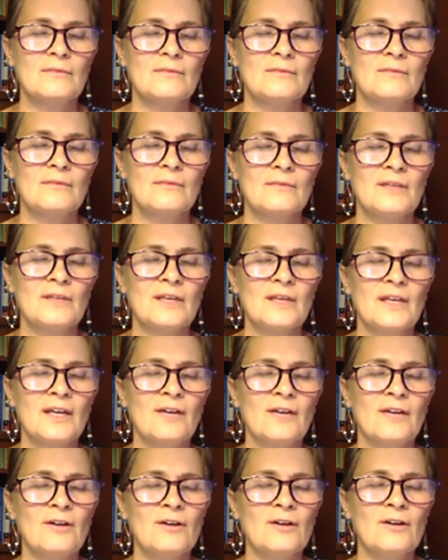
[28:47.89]
The
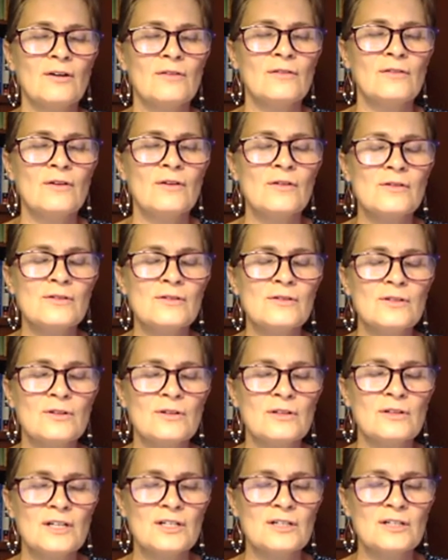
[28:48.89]
carrier of all those
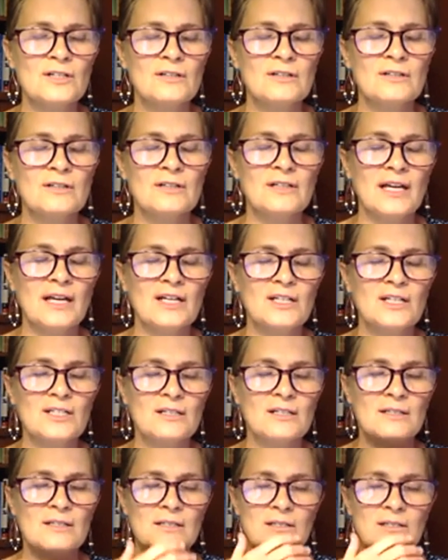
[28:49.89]
neurological
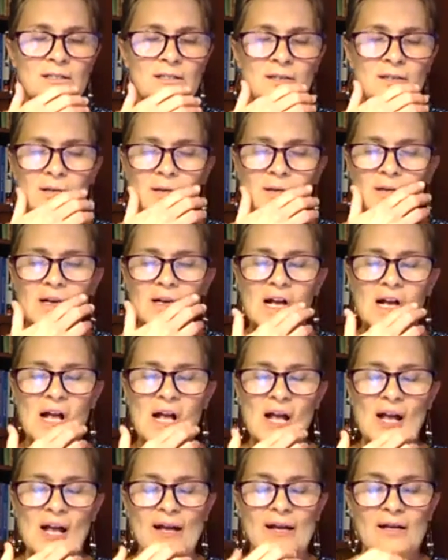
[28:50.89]
connections.
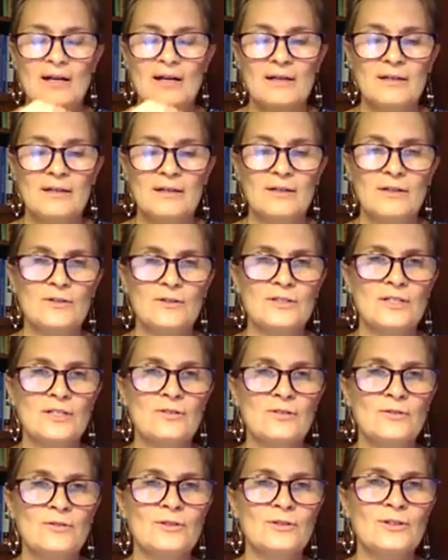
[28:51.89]
Your
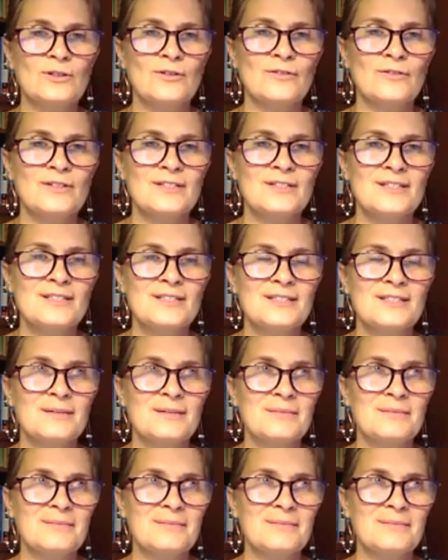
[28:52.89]
central nervous system.